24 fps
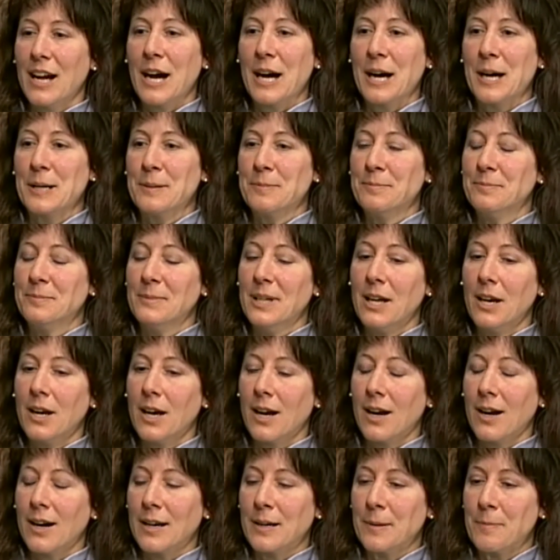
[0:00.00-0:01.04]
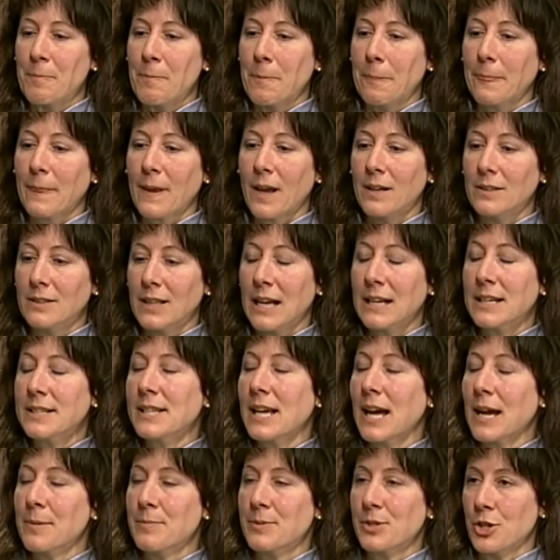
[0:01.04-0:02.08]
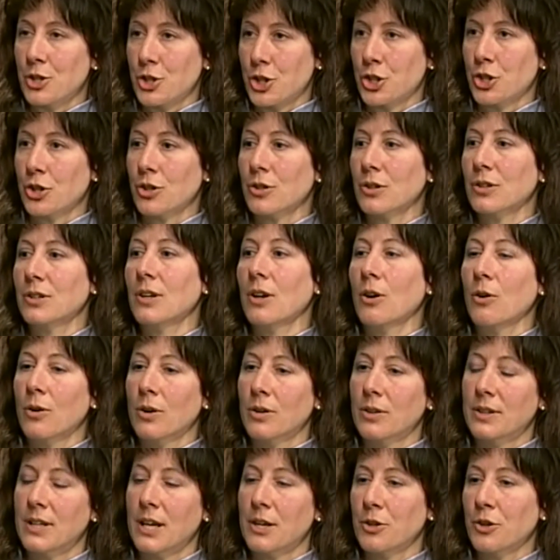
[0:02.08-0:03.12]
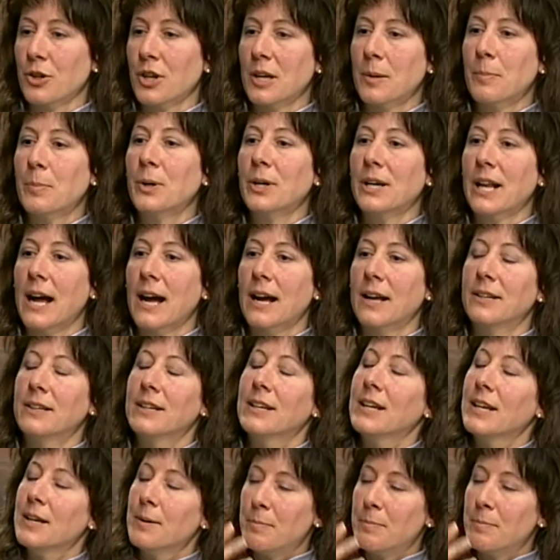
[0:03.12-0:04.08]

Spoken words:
a lot of times the shirt that you're going to put on,